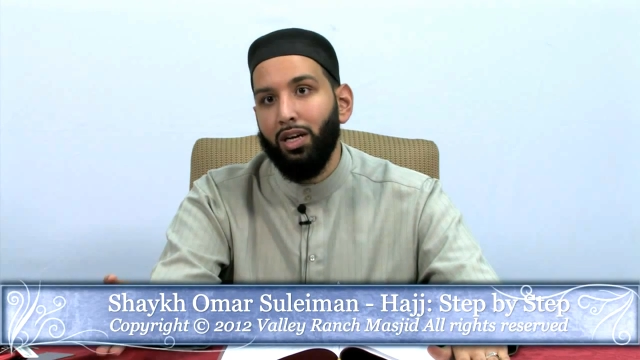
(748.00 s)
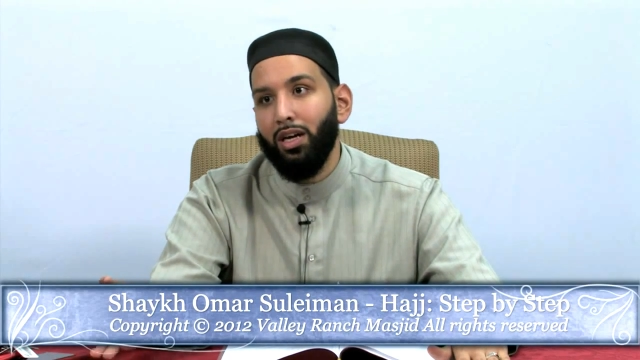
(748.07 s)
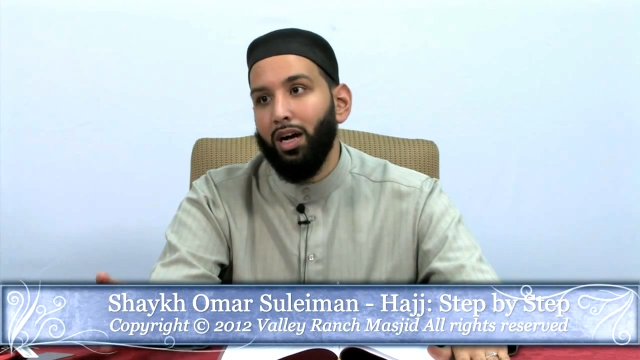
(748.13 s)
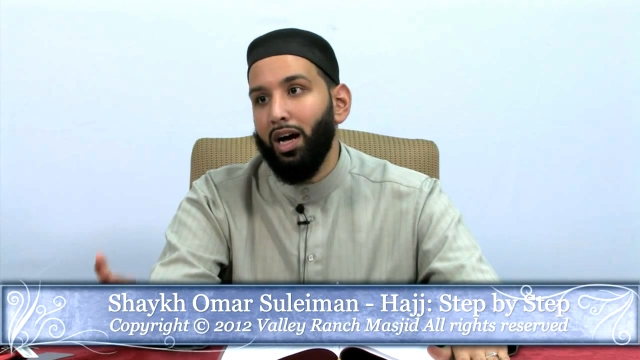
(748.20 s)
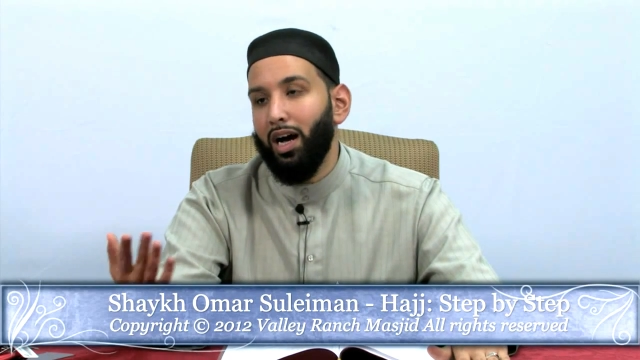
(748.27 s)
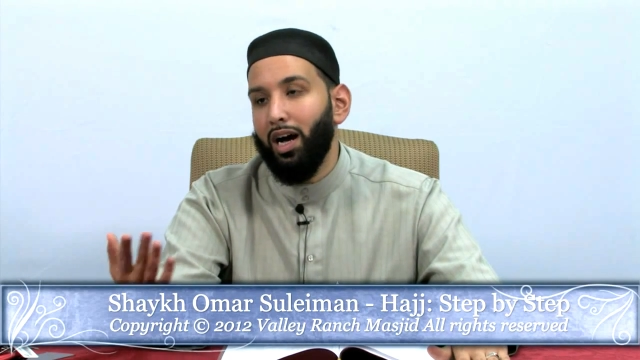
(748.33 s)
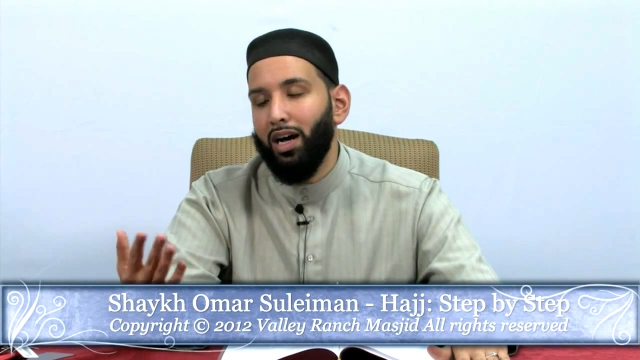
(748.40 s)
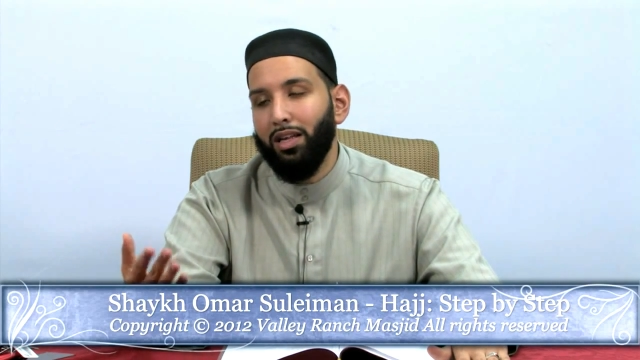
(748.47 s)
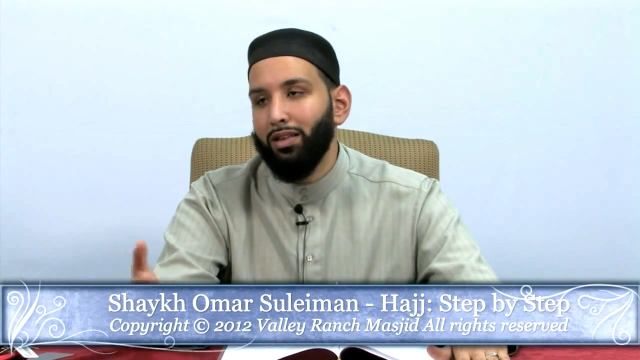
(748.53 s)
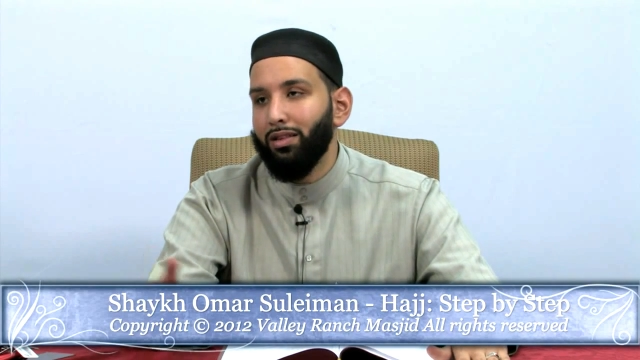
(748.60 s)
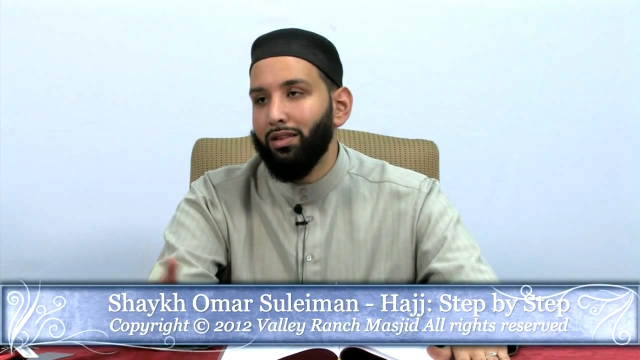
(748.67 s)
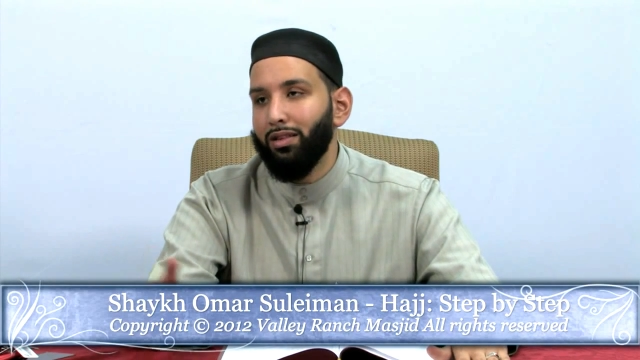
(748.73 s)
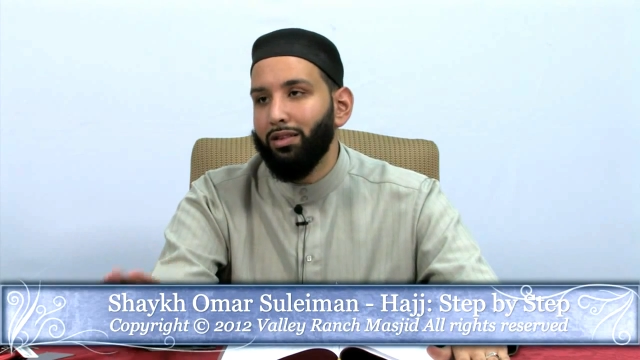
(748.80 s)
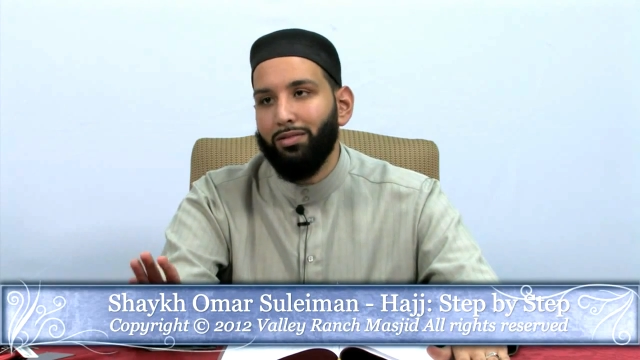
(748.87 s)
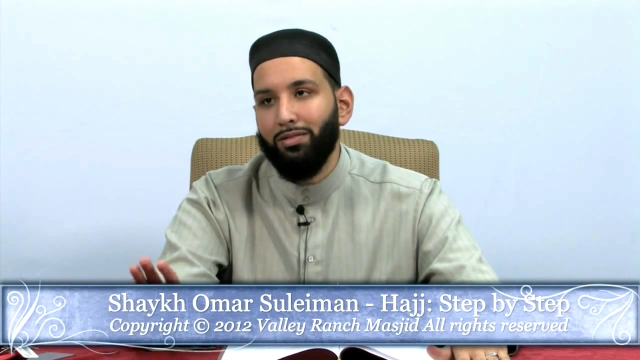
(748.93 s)
Uh,
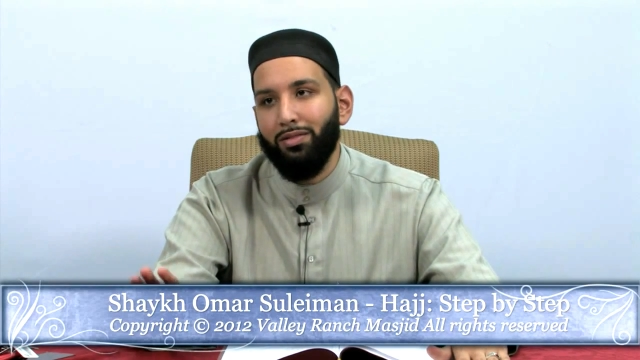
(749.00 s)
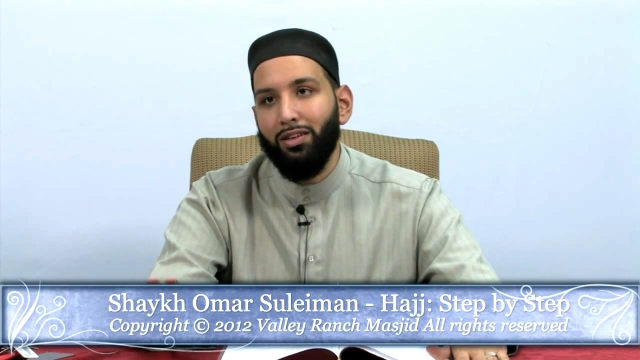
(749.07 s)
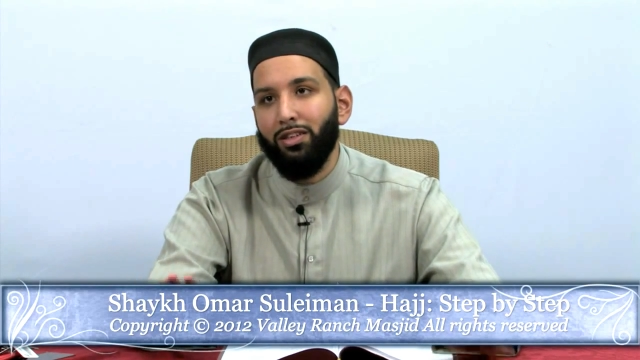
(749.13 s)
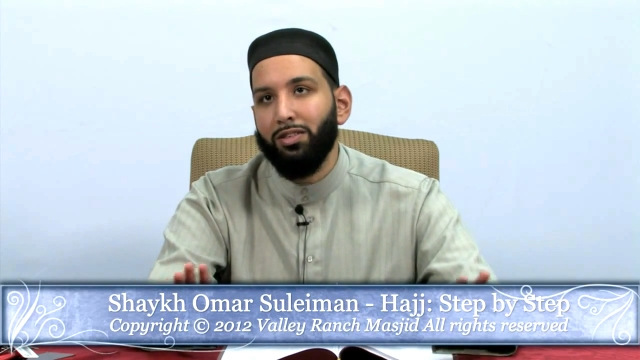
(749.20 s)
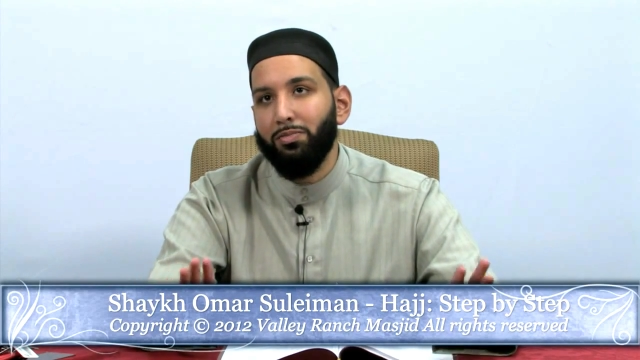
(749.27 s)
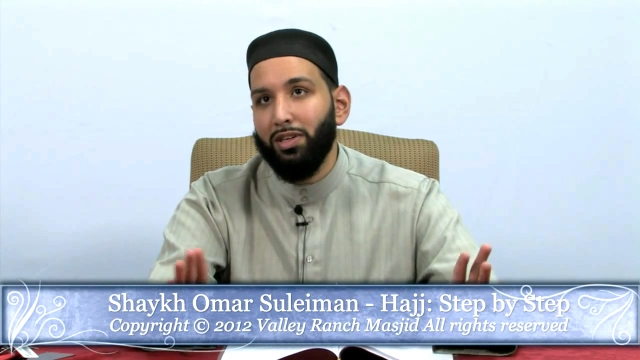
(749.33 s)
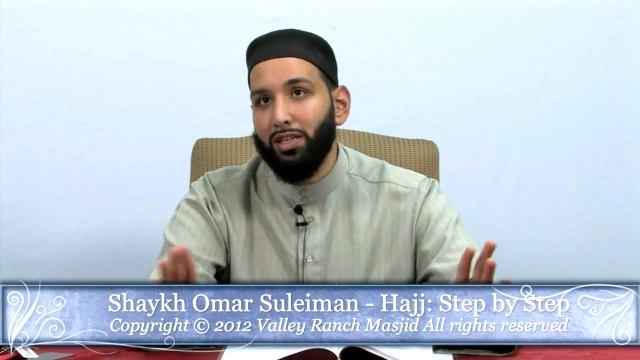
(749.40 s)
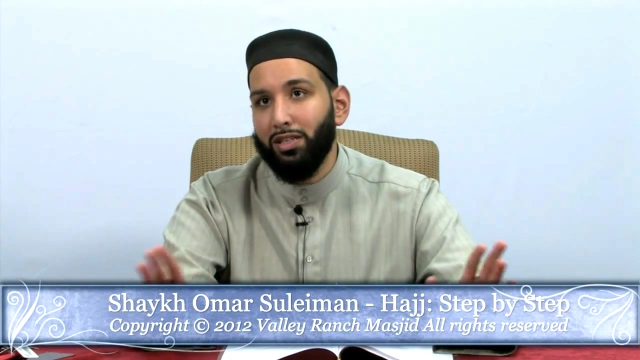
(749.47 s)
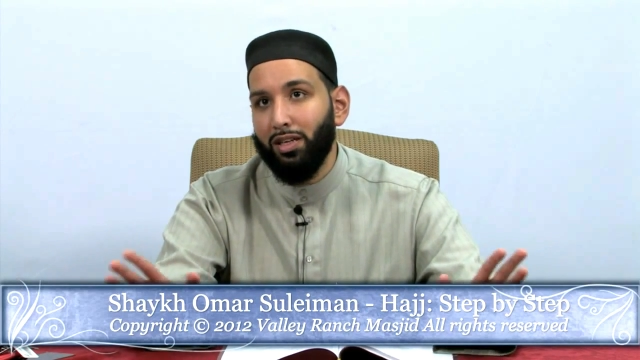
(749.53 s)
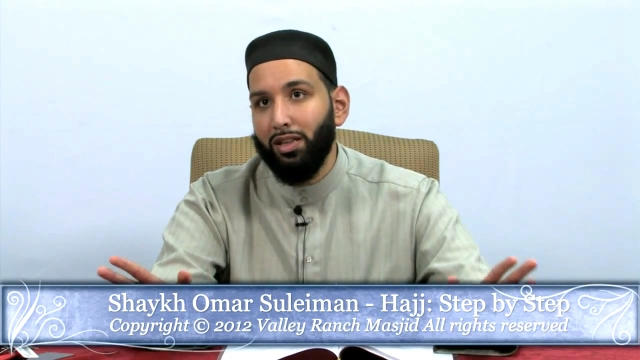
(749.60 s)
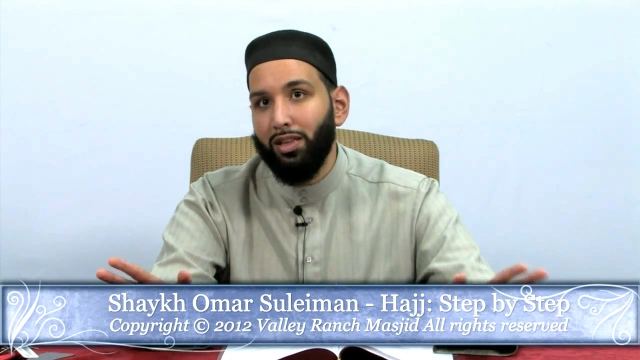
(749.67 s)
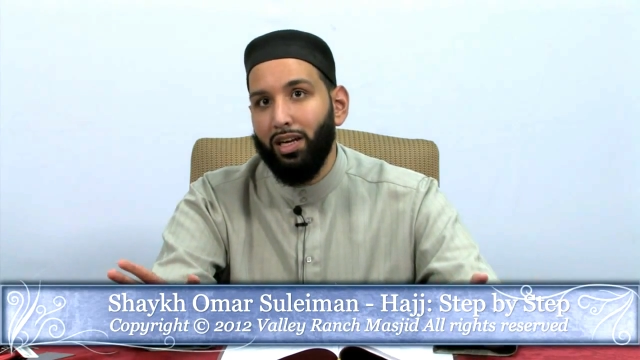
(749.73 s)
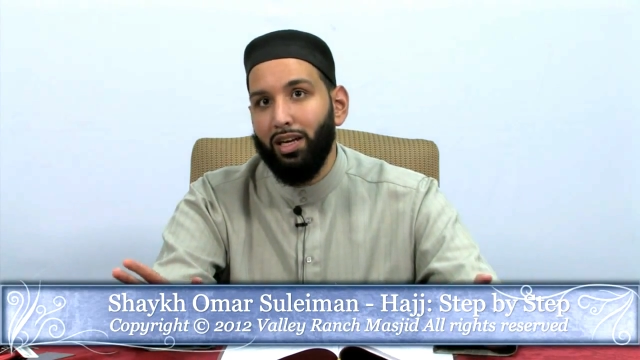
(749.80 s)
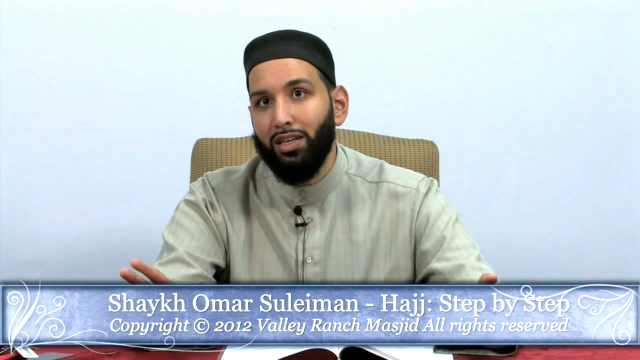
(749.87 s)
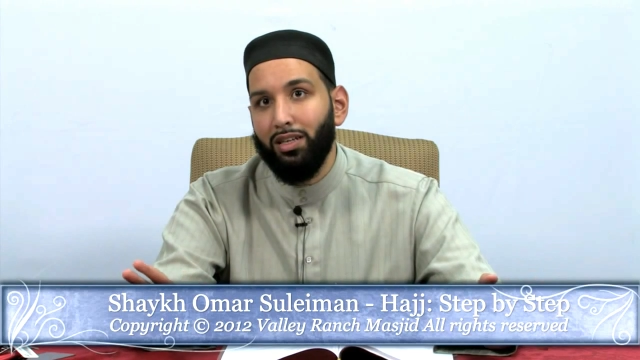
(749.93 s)
there is,
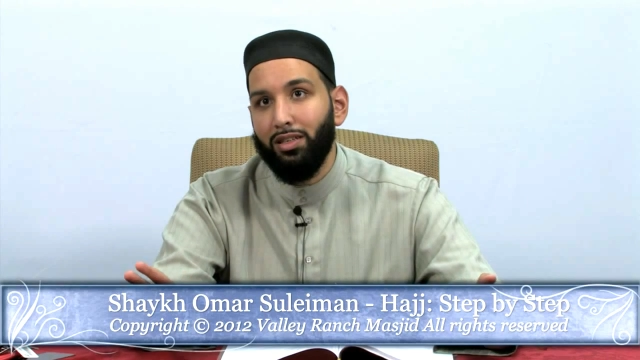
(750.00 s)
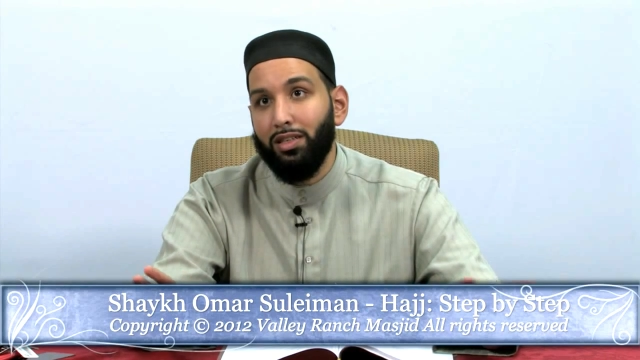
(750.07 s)
mashallah,